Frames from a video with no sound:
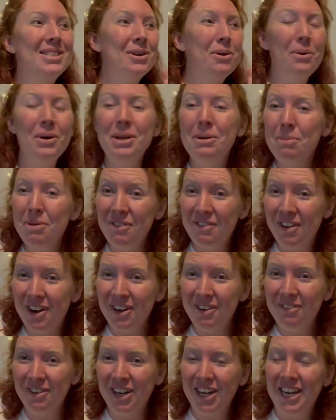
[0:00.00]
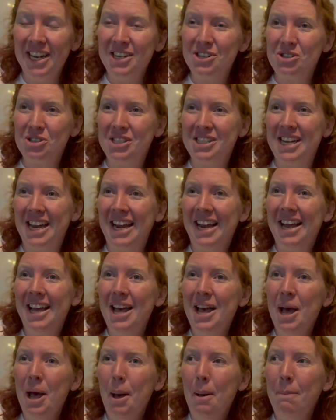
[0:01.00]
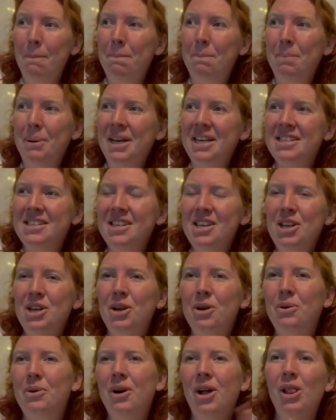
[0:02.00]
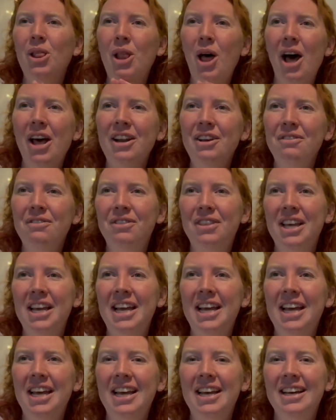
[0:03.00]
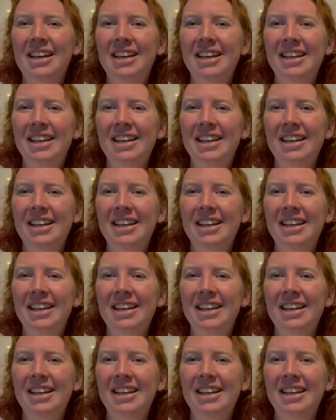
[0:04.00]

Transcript: going to be very, very interesting because, you know, a lot of the